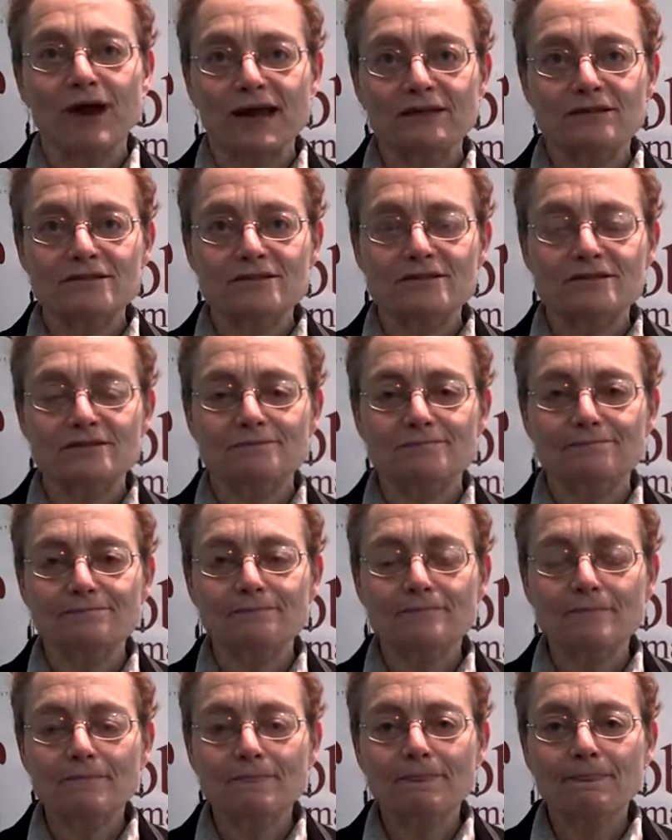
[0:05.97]
rights.
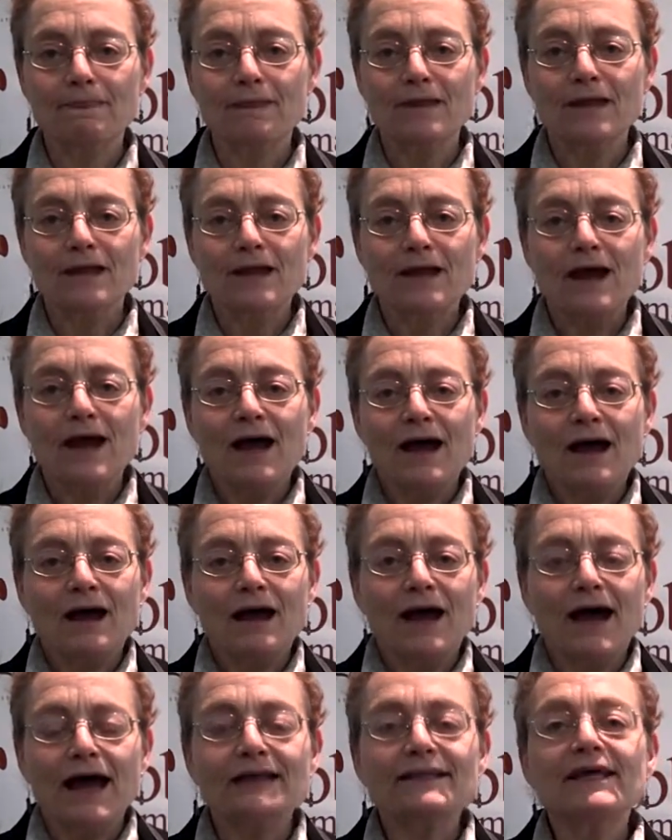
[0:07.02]

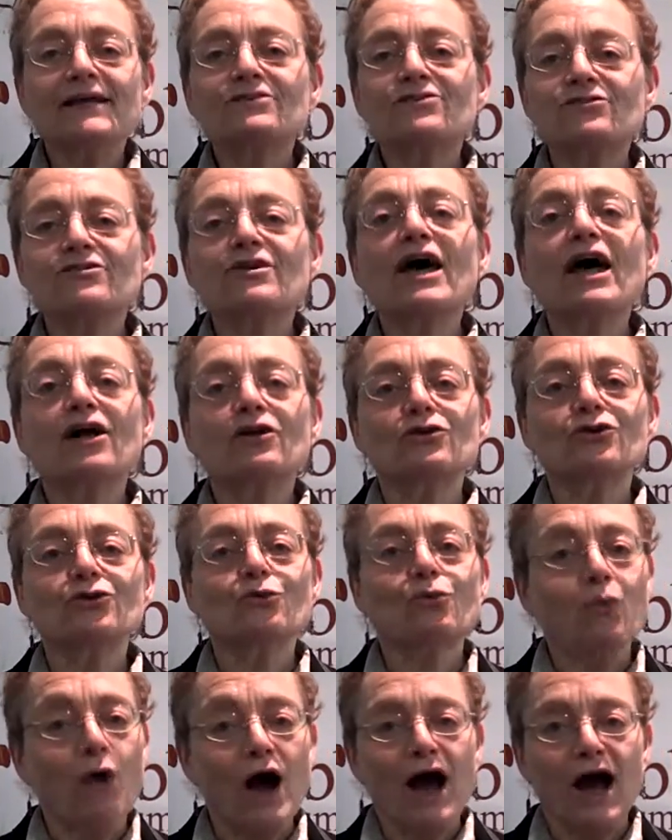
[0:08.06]
I'd like to tell
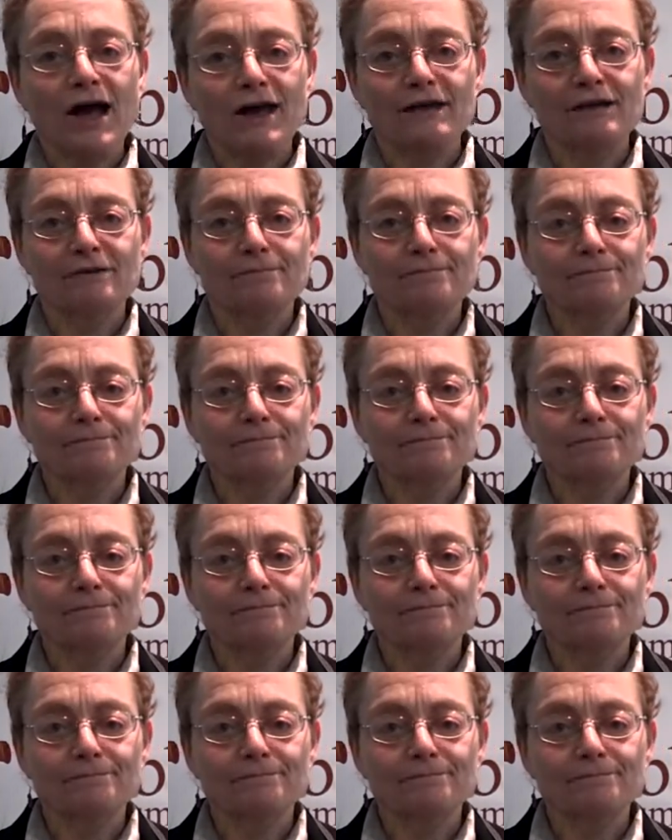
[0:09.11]
you why.